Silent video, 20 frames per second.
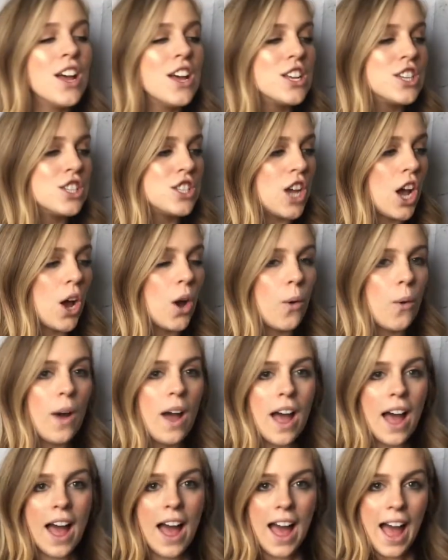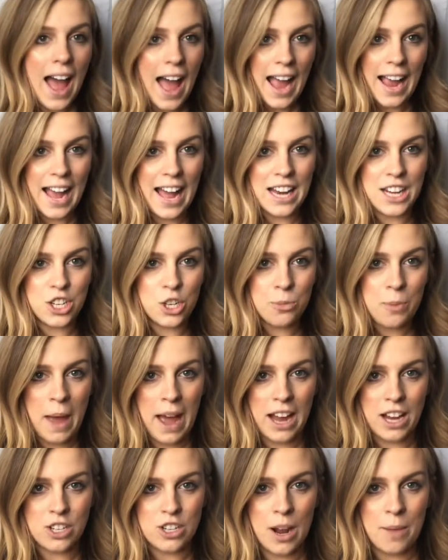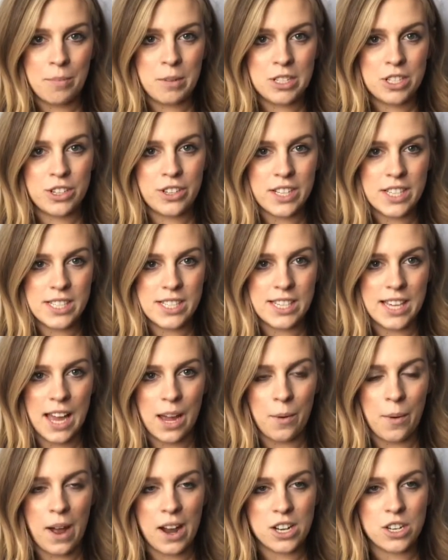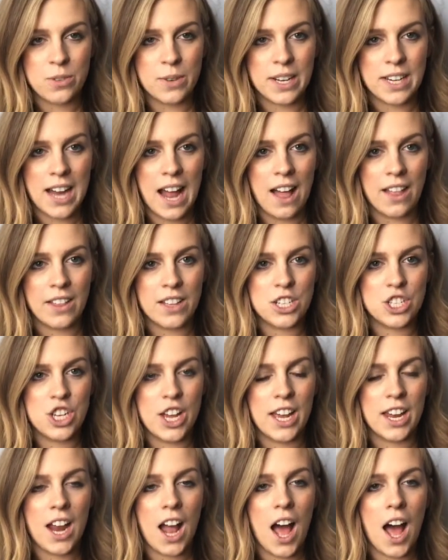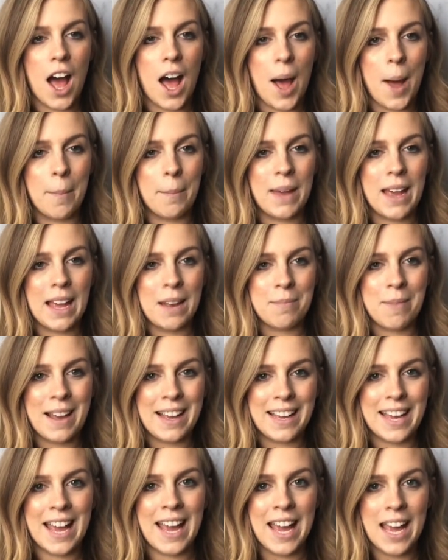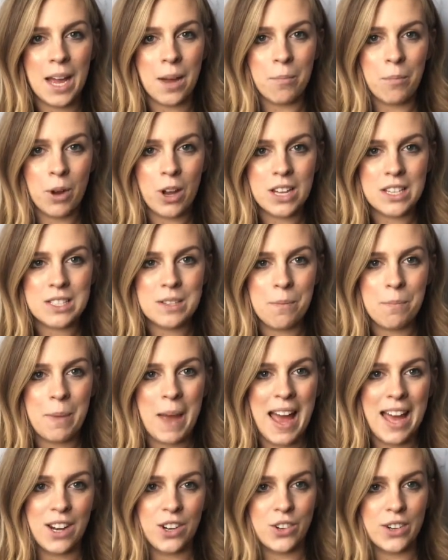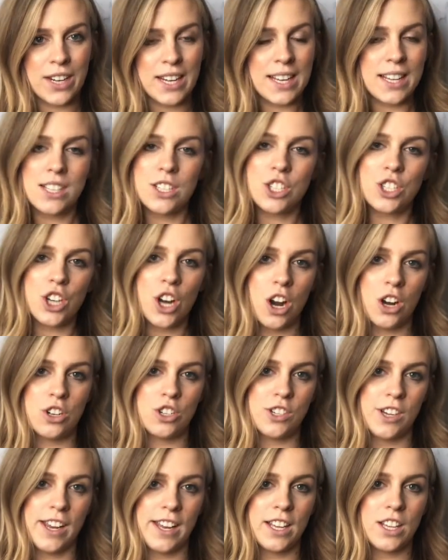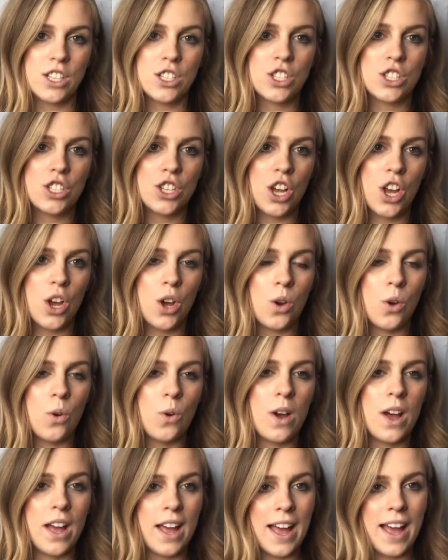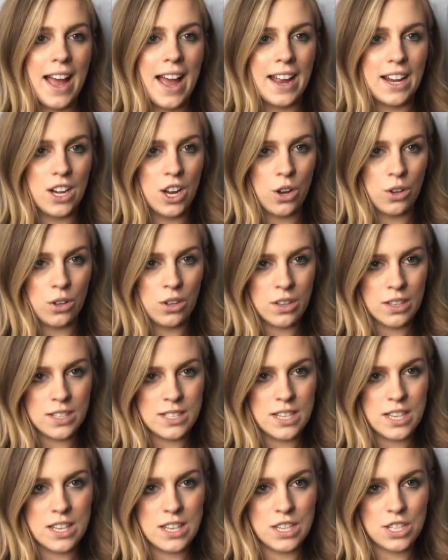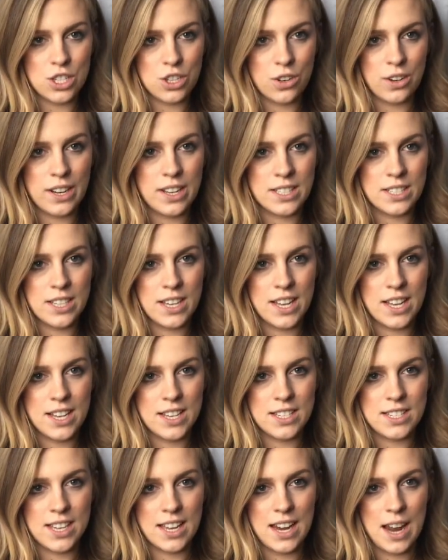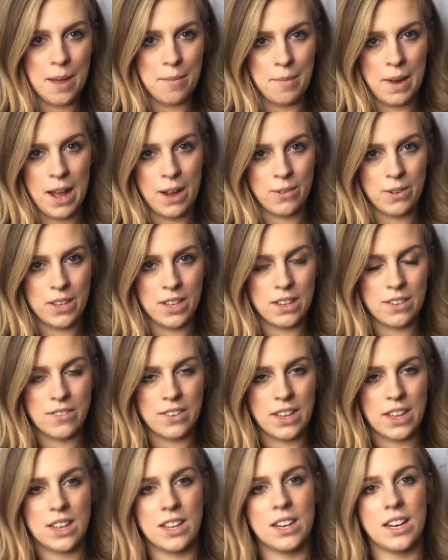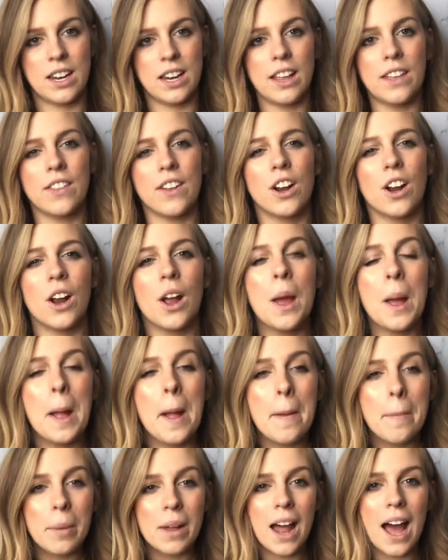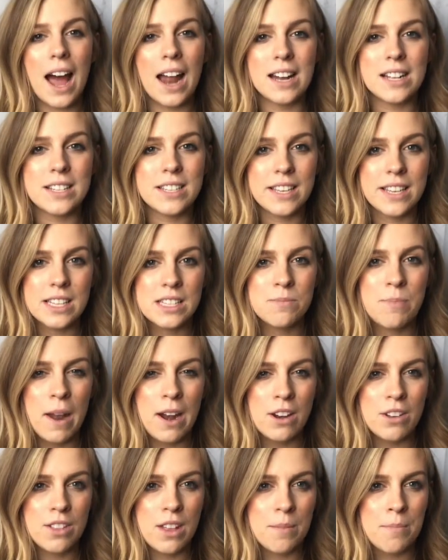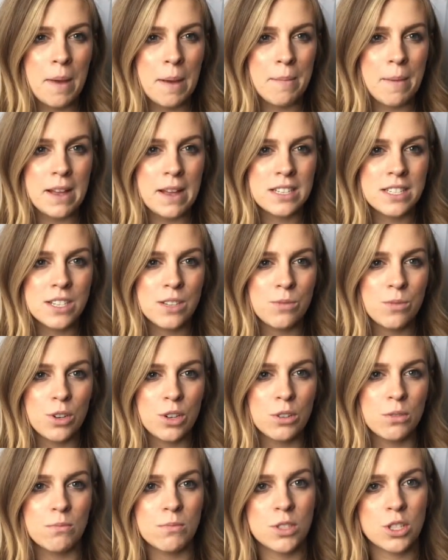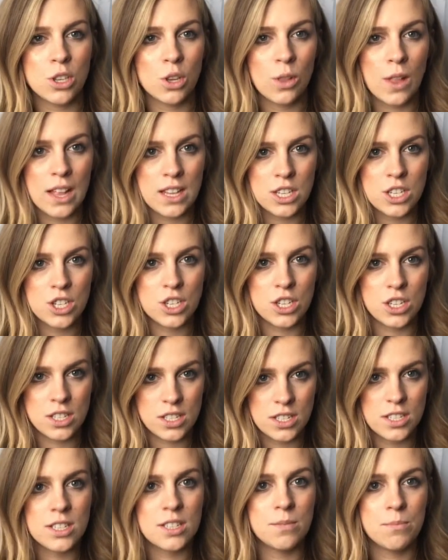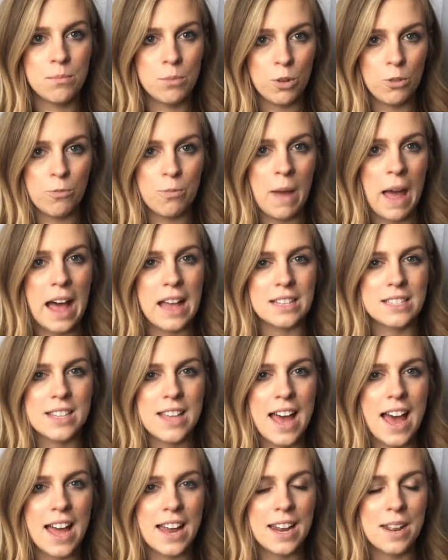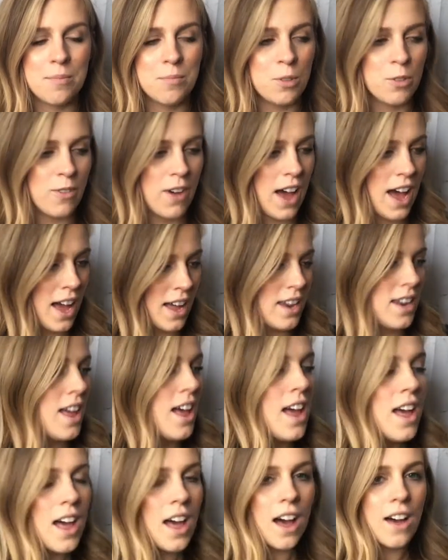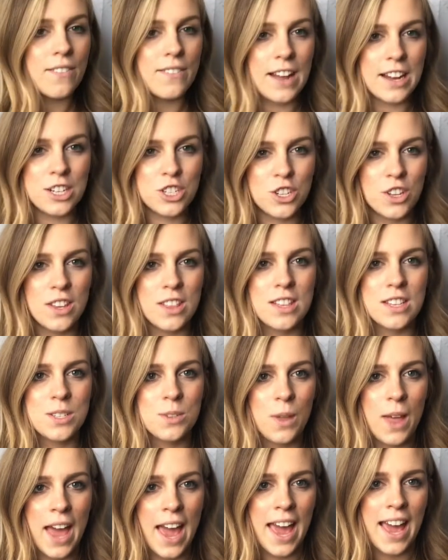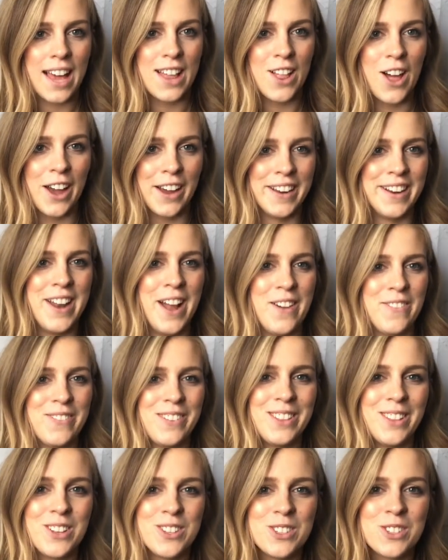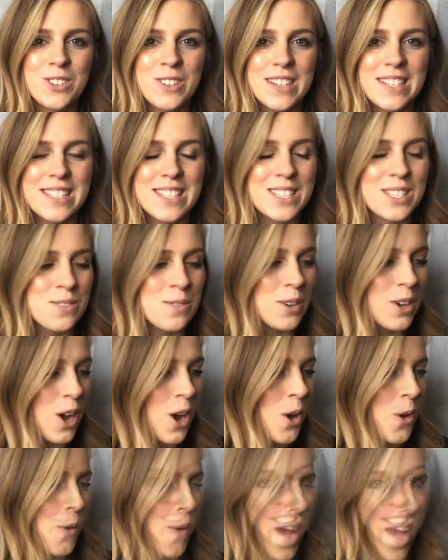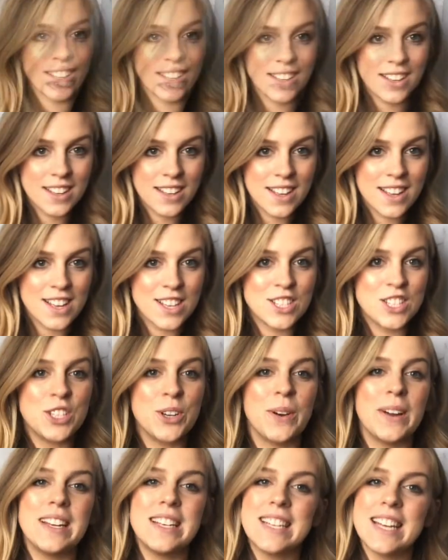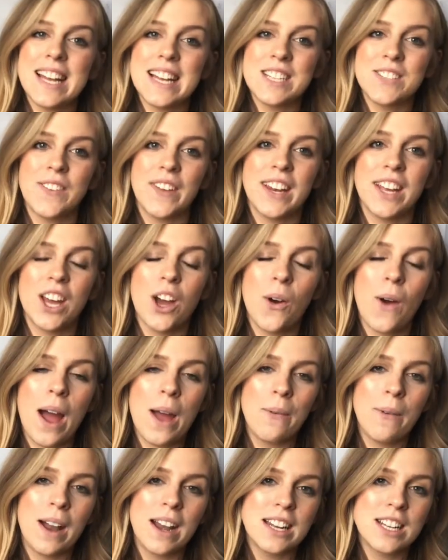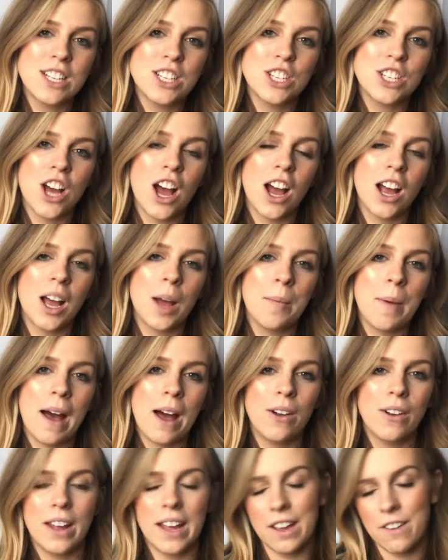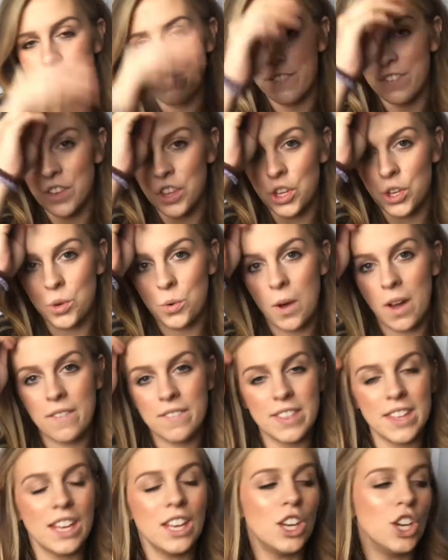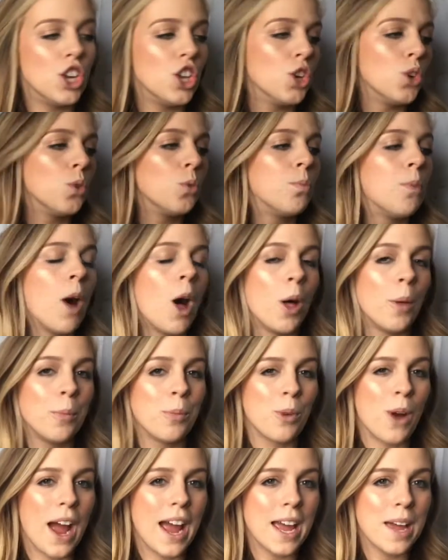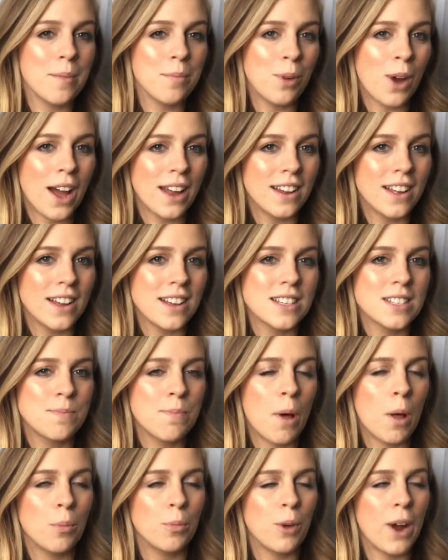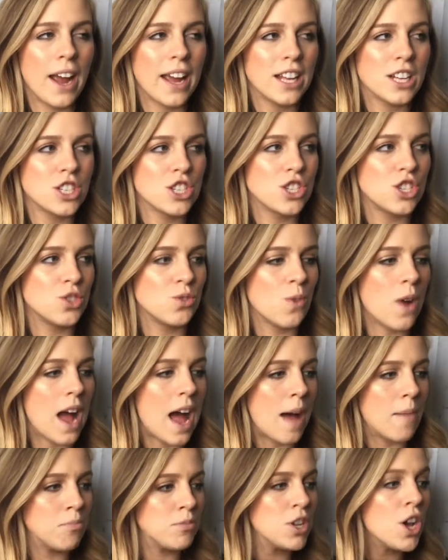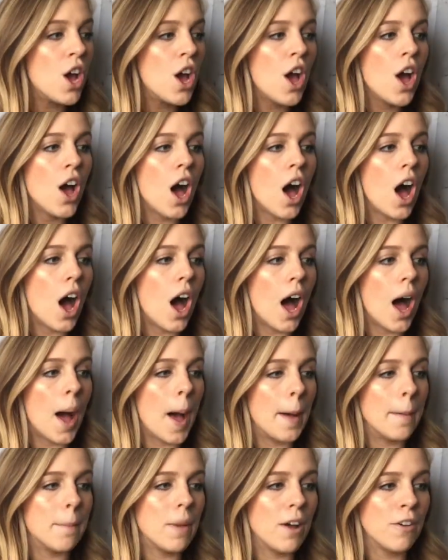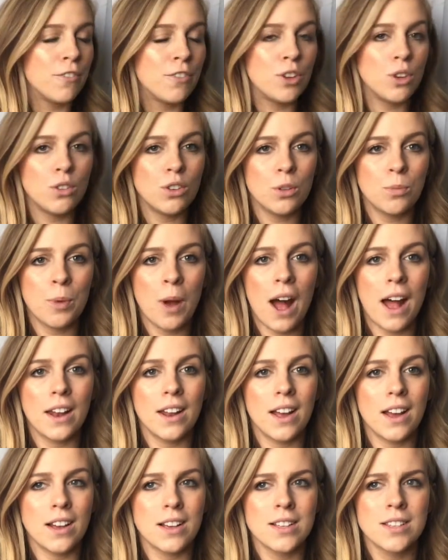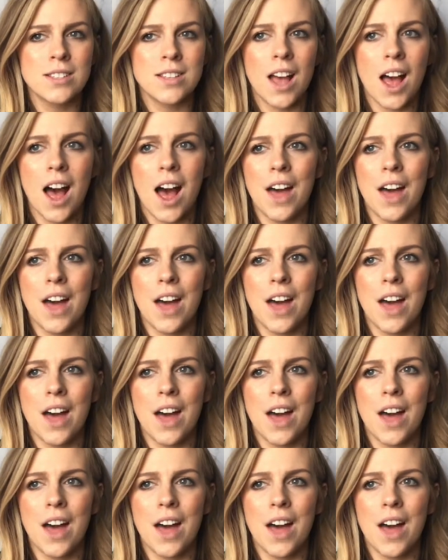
So, I got a new backdrop, as you can see. I want to acknowledge it. And my camera's battery is charging. So I know you can see these creases and I'm not really feeling it either, but honestly it's better than my messy room, so let's just move past that and move on. Eventually this will hang long enough and those creases will go away. So in today's video, I wanted to talk about a few of the new Pulp Riot products. Pulp Riot just dropped a few new products.